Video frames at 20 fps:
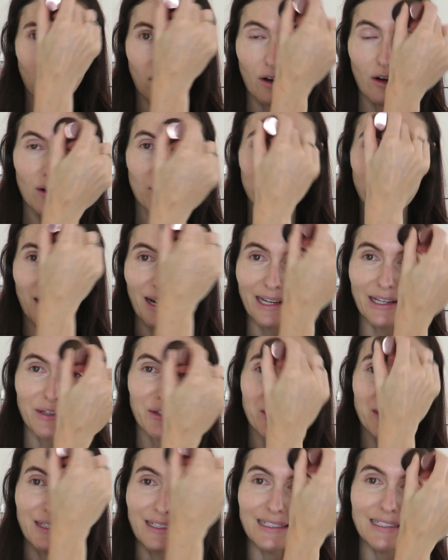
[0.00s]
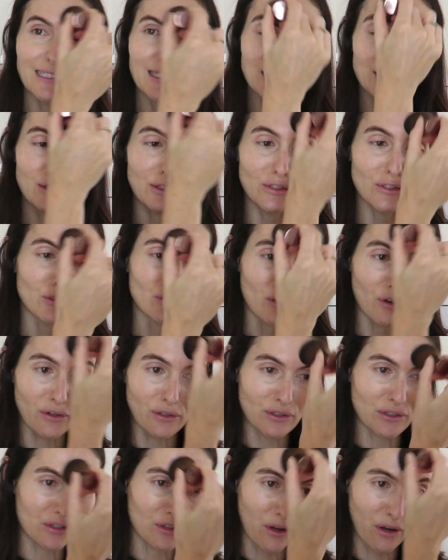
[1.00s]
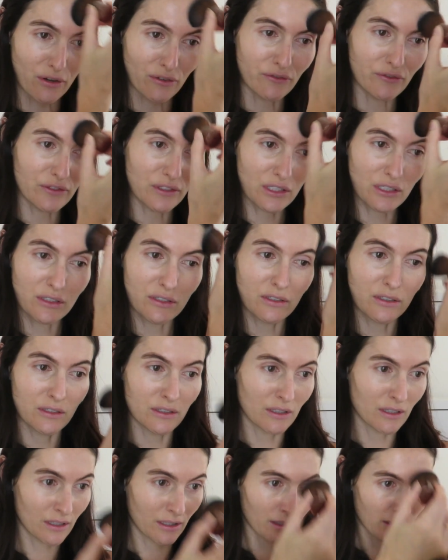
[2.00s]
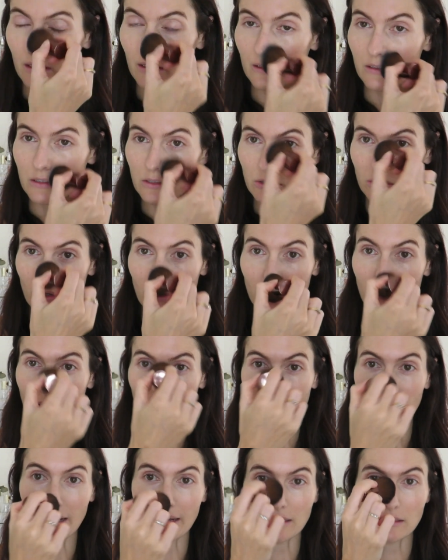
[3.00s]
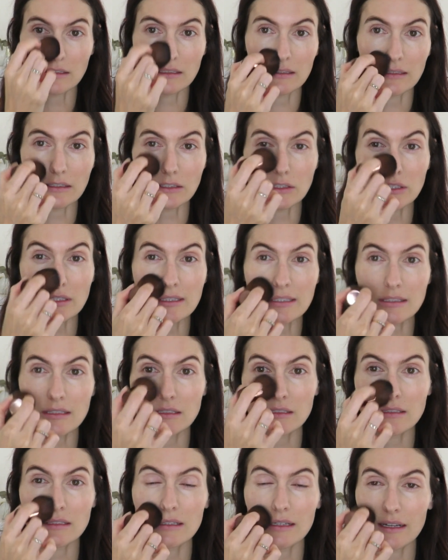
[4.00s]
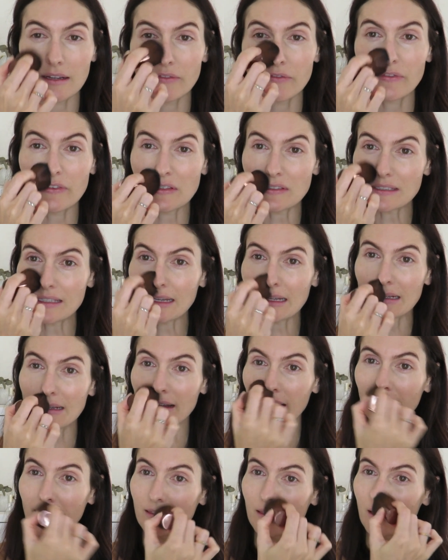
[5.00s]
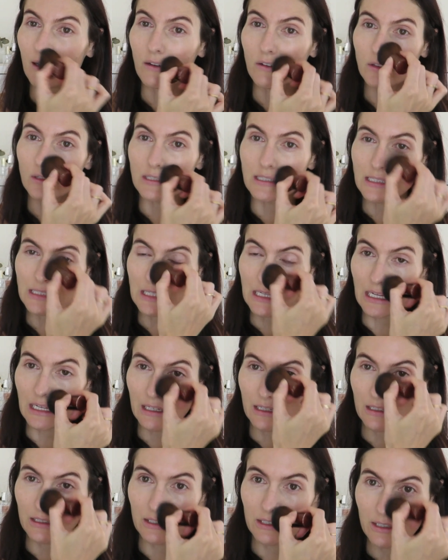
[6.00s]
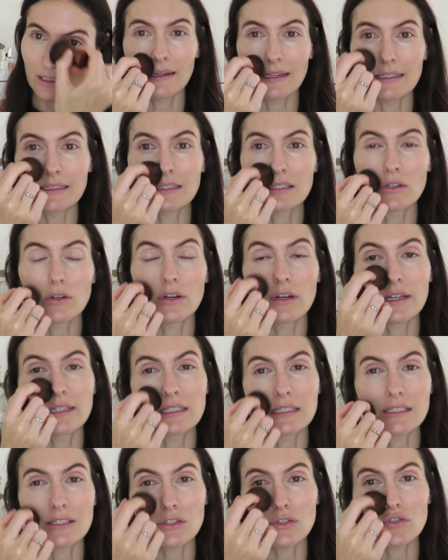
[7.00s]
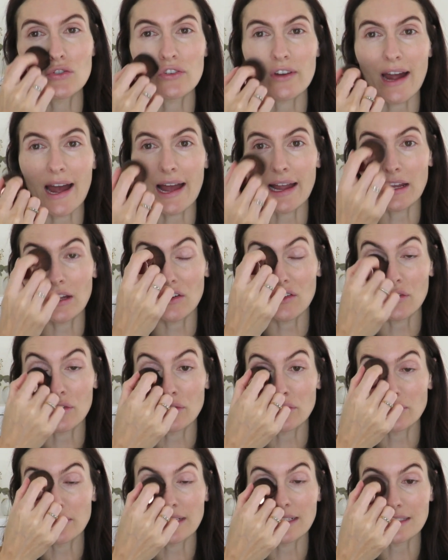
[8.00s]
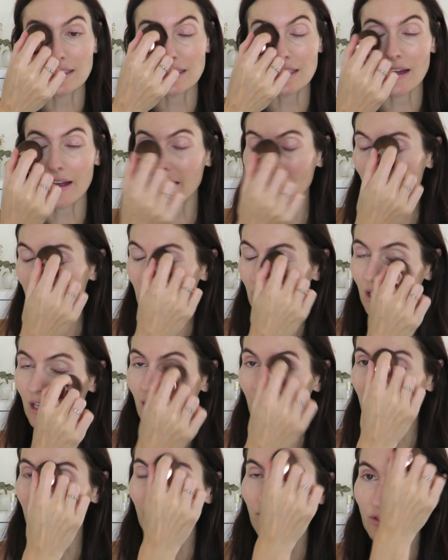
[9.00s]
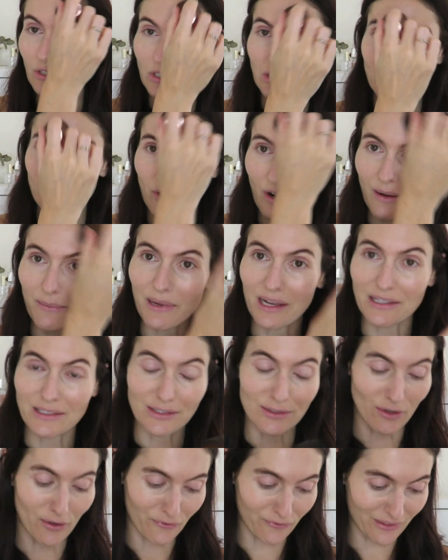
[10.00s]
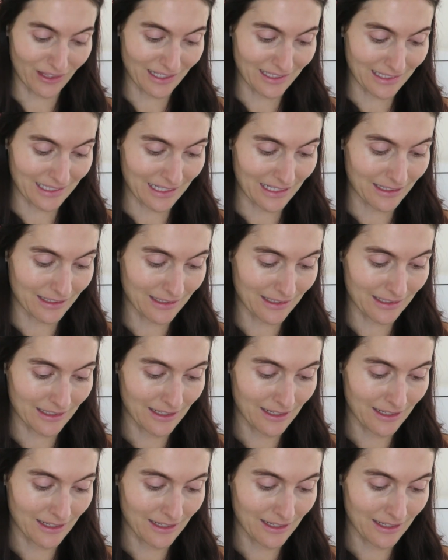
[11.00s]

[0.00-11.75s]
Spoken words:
Oh my goodness, this is so soft. So light. It feels like nothing on the skin. It doesn't drag at all. I actually can't even describe how soft this is.